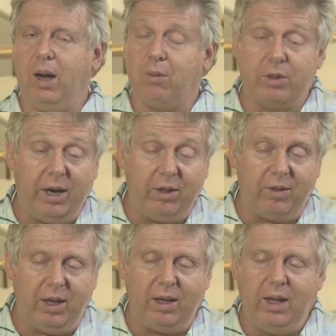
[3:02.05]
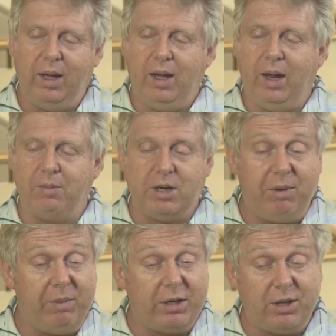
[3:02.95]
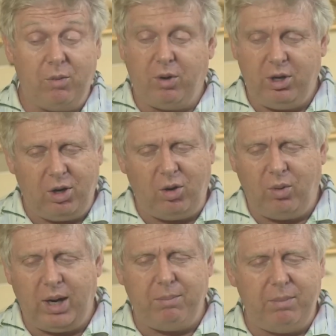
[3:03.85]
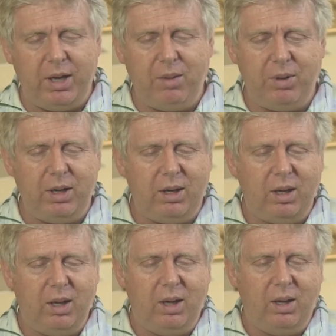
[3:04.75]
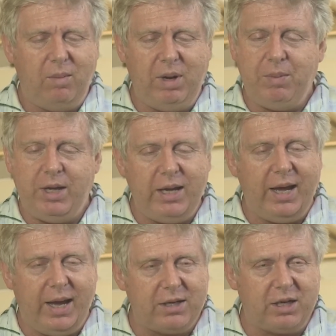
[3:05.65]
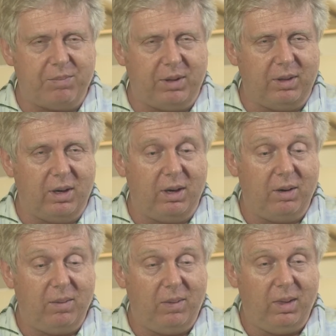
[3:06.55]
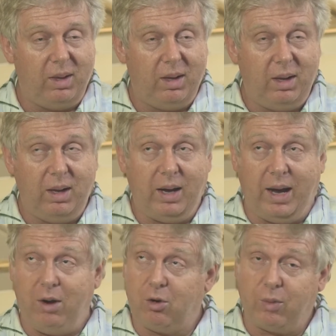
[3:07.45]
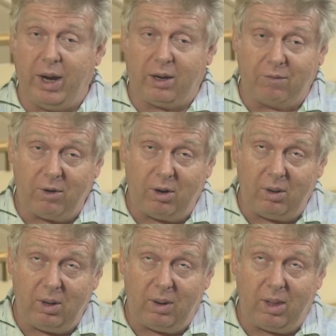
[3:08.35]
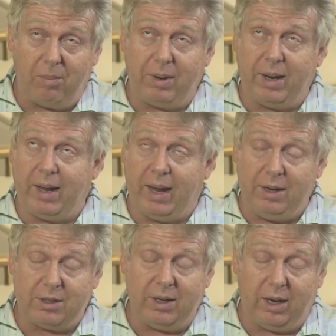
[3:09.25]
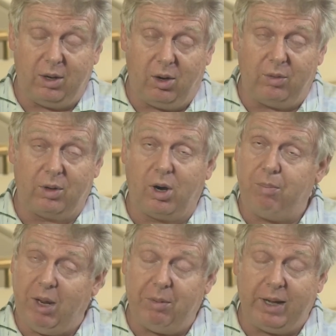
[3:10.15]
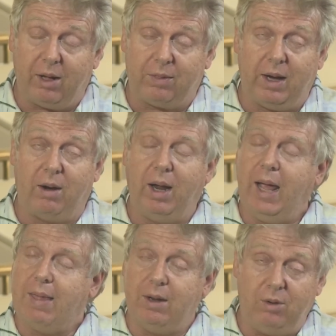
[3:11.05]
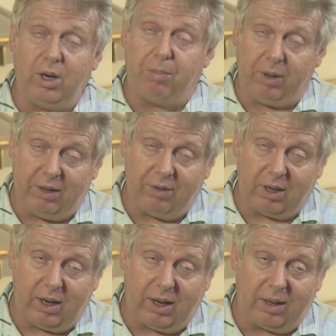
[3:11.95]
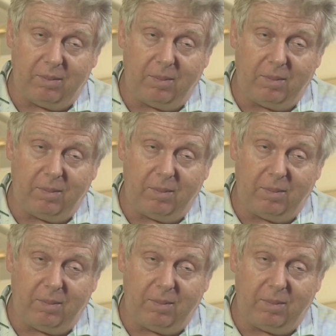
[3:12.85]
like with anything. And somebody might say, well, you know what, maybe he has something there. I don't try to convert, but I at least let it know that there are people out there that do not believe in God